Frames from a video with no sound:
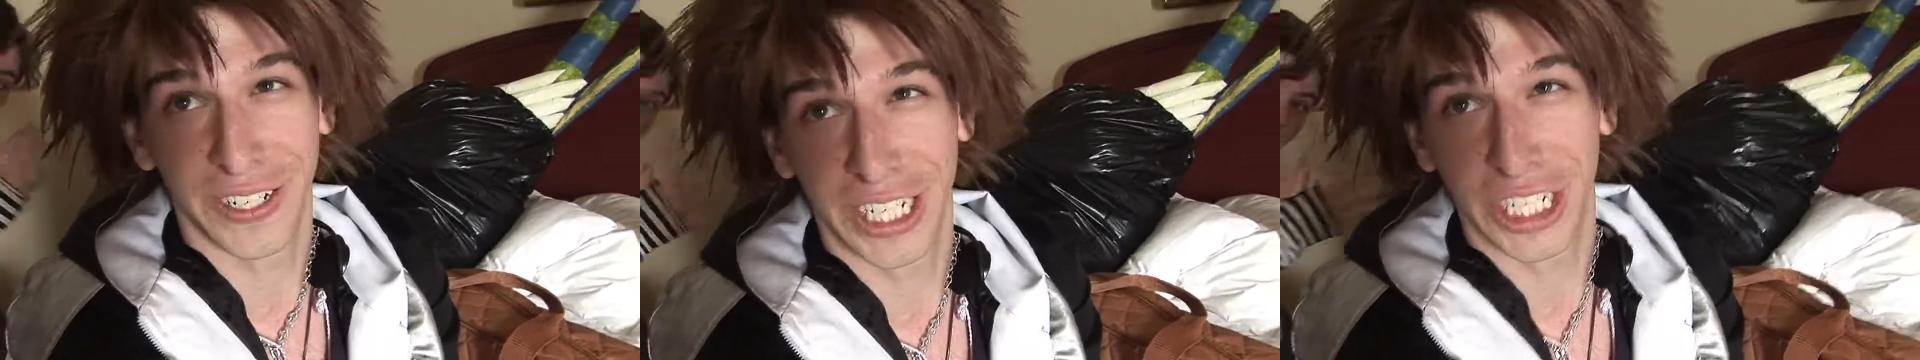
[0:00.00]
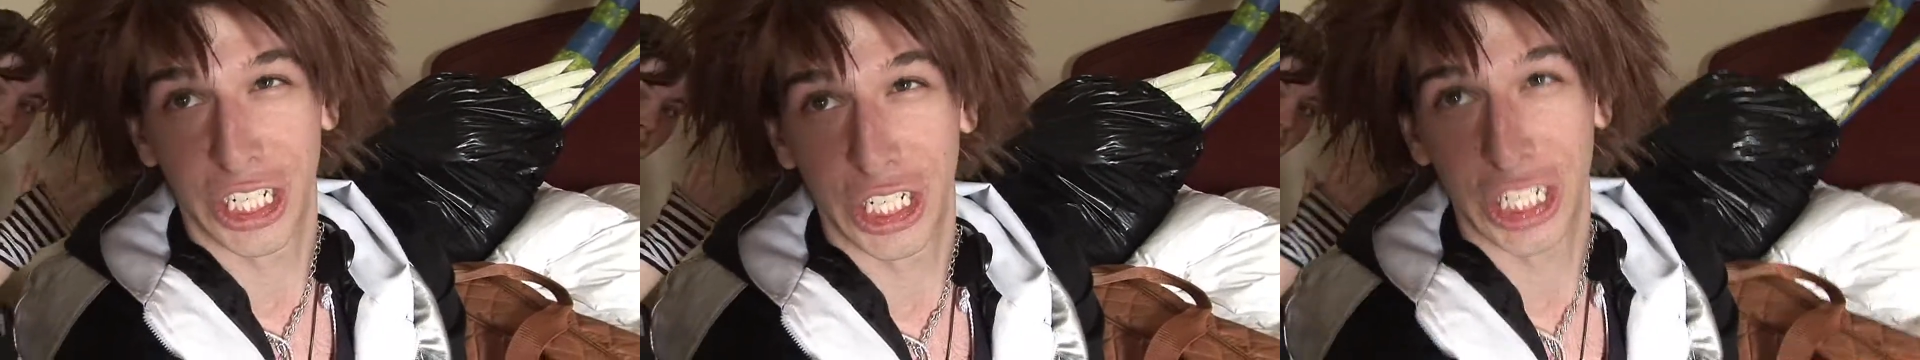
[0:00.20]

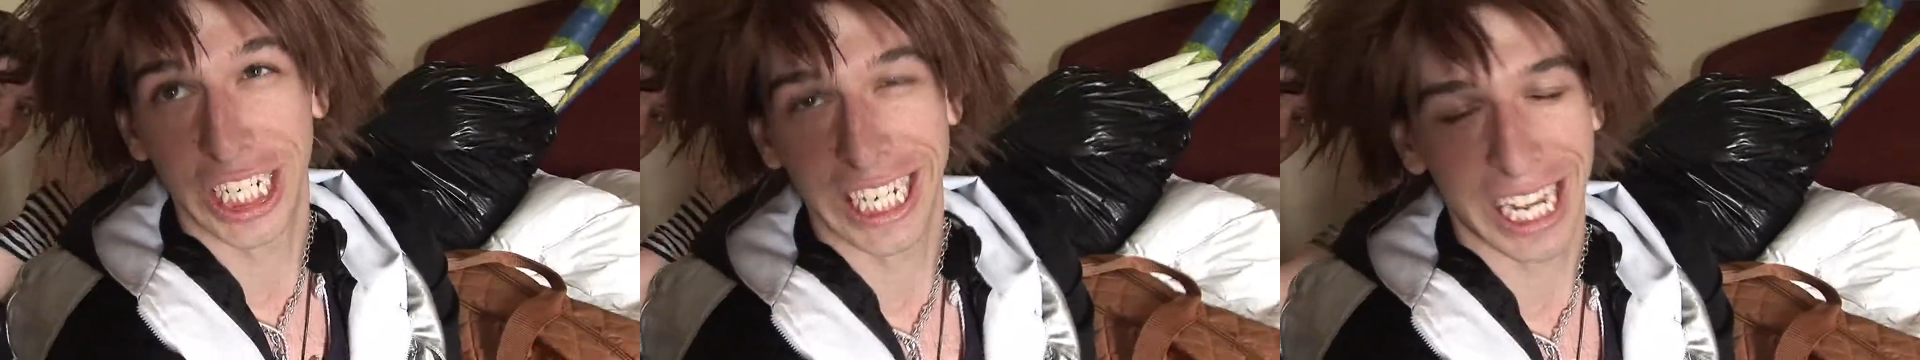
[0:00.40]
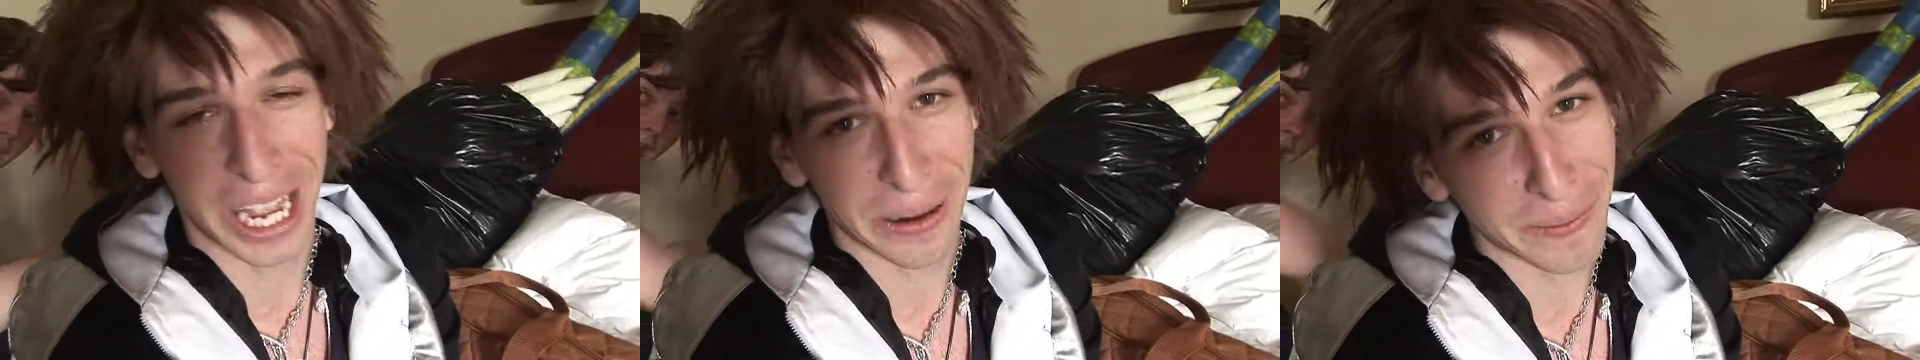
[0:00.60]
it's
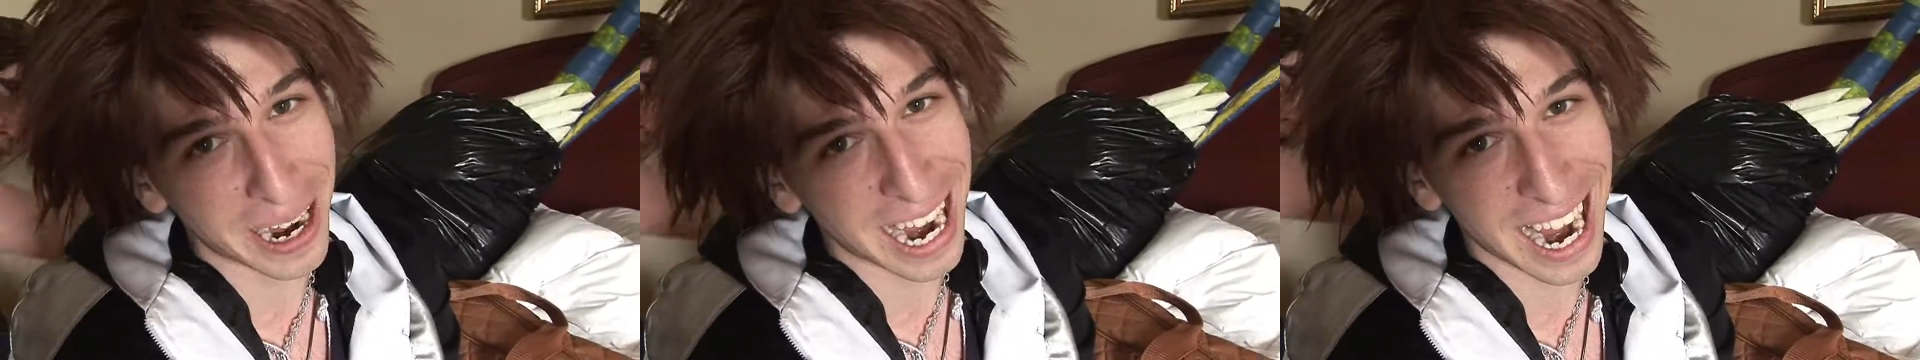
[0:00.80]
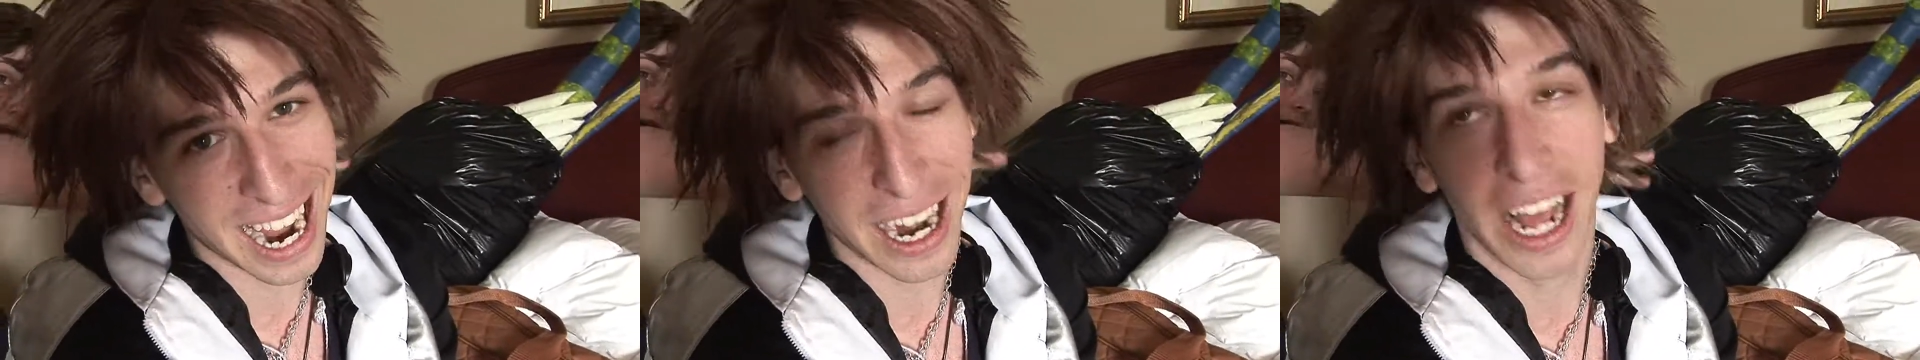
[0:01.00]
shaking in my
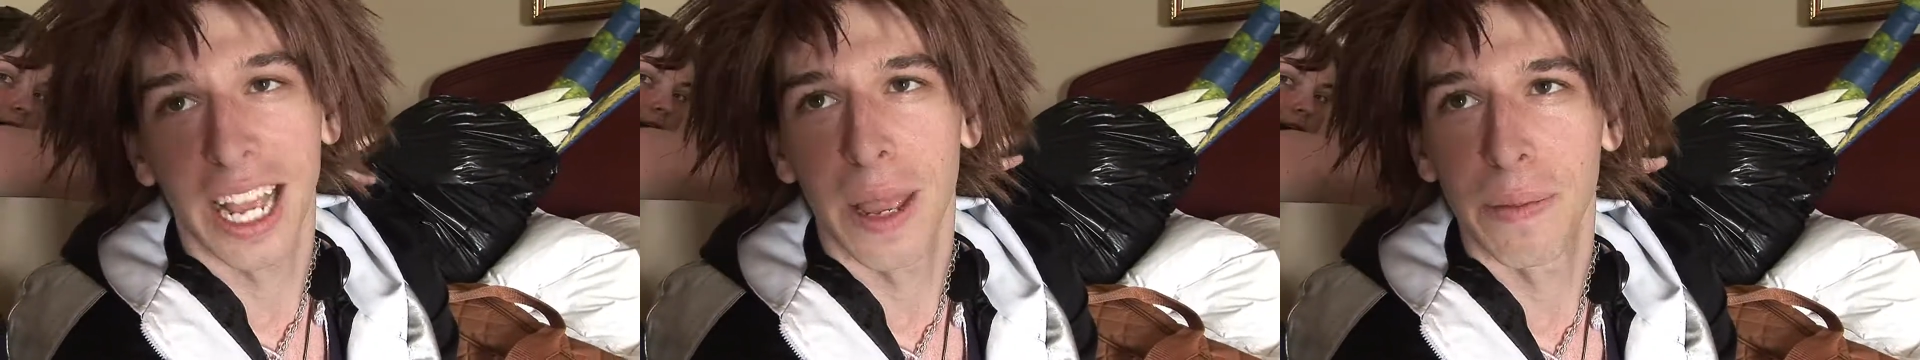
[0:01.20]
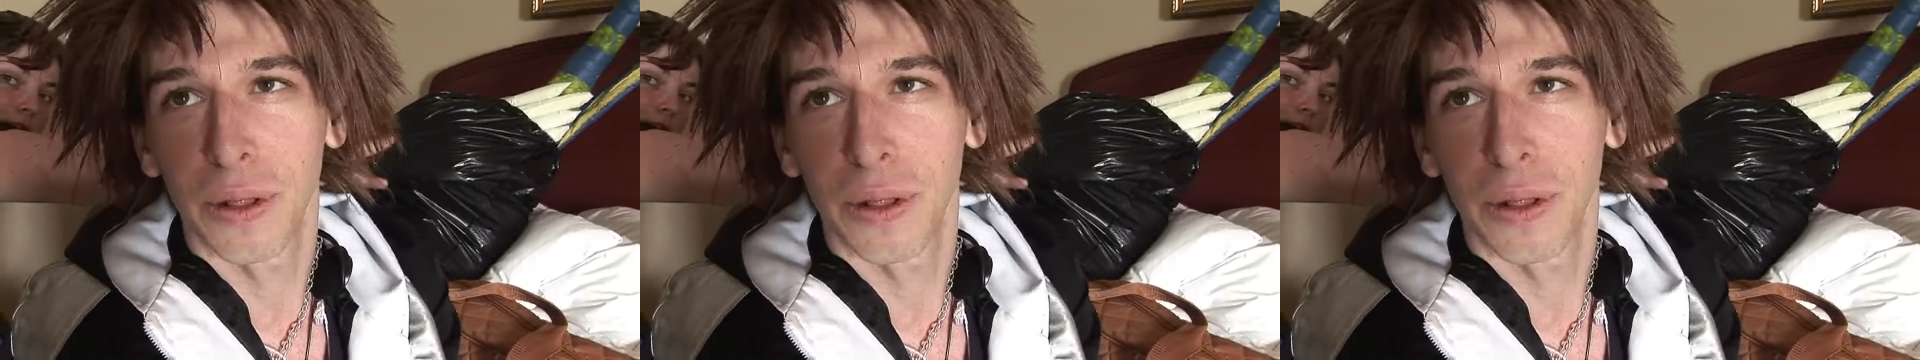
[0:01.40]
hand. I keep